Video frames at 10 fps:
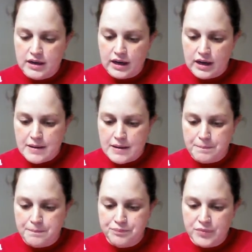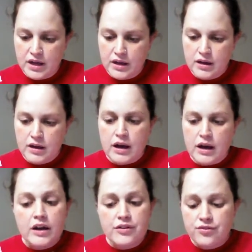
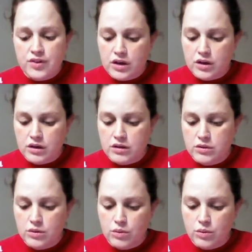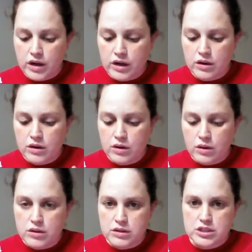how you feel, what
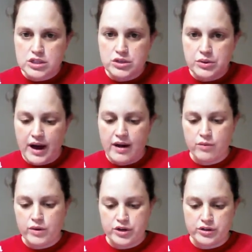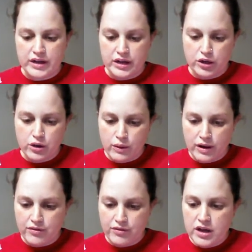goals you have, what you're letting go
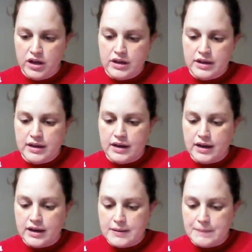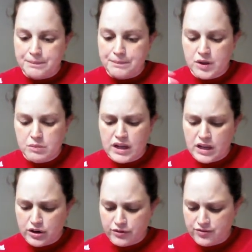of,
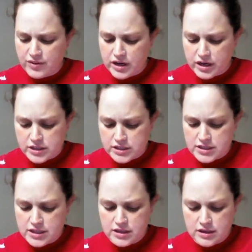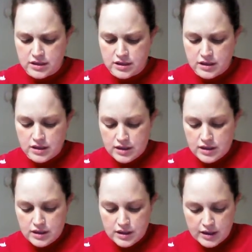meeting your fears,
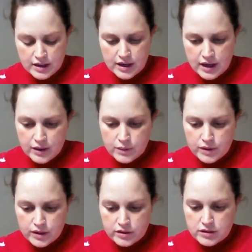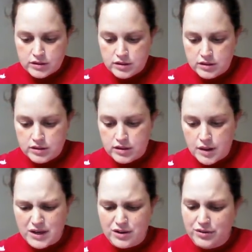and I'm
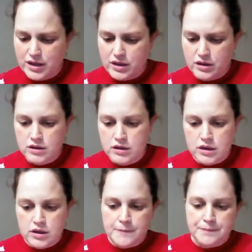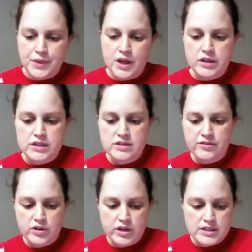not going to read all this stuff
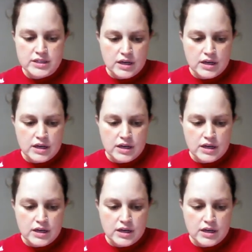for you guys,